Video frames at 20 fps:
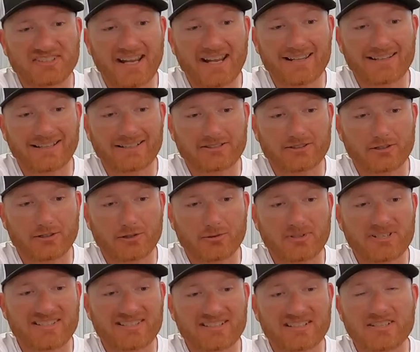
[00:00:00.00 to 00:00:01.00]
dielectric
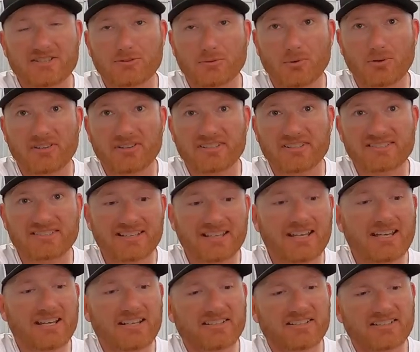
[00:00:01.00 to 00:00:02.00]
grease in each one of these
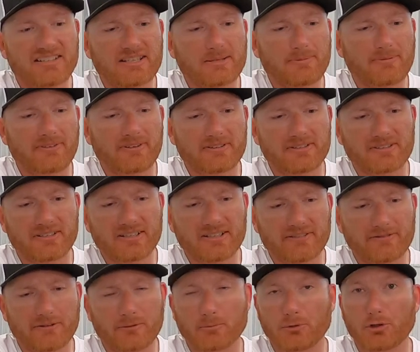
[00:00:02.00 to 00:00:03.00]
to keep it
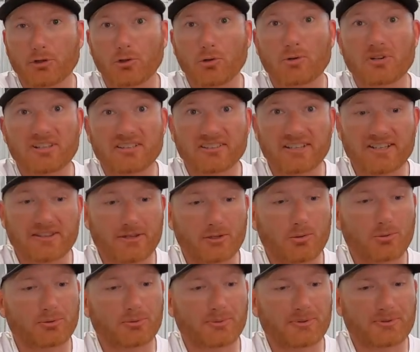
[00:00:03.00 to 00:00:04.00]
from corroding like the
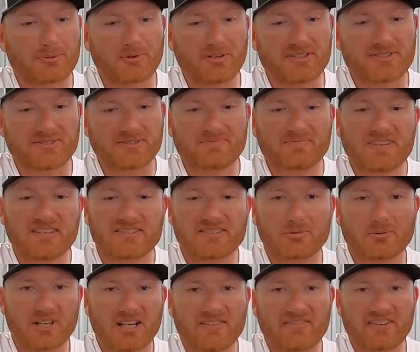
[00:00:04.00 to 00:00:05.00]
old one was.
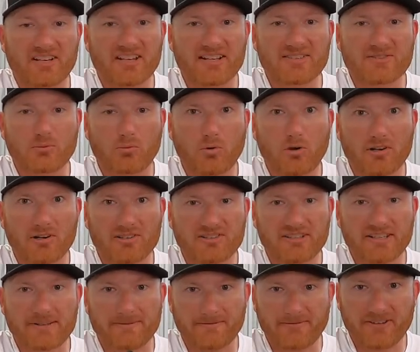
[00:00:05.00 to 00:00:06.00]
And we're gonna have a nice
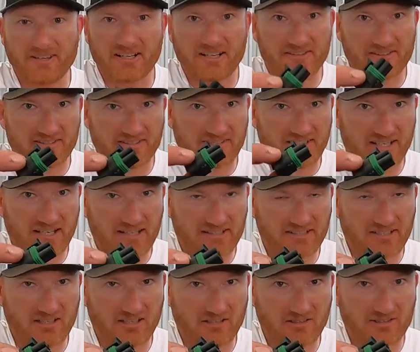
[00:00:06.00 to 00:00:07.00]
watertight fit on this
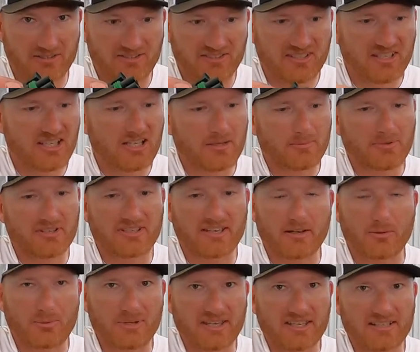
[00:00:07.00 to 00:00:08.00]
connecting harness, but
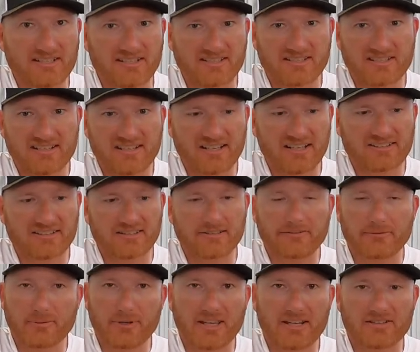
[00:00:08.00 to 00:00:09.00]
yet we can disconnect
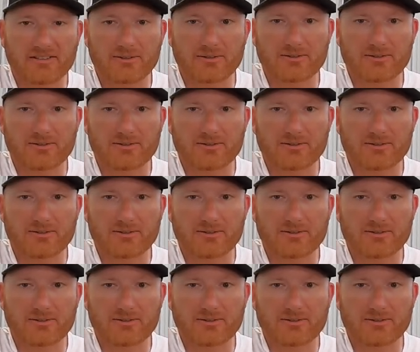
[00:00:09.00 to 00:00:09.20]
it if we had